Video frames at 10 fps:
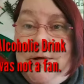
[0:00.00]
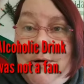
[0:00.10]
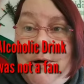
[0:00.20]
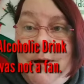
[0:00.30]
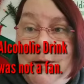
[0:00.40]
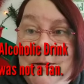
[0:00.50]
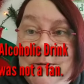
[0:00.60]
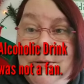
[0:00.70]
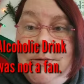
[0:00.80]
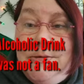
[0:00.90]
daughter
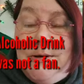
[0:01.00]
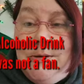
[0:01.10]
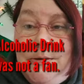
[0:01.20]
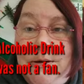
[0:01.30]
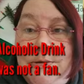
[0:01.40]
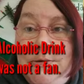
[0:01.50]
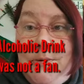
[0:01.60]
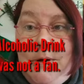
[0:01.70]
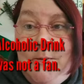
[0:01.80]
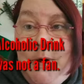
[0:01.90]
Ariel turned
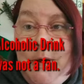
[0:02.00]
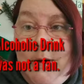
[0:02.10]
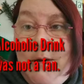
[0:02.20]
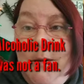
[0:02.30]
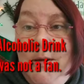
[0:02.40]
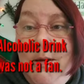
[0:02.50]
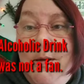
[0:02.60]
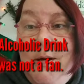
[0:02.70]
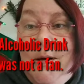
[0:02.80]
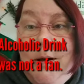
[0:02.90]
21
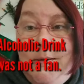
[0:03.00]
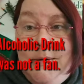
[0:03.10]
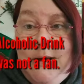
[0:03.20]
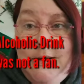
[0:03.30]
on the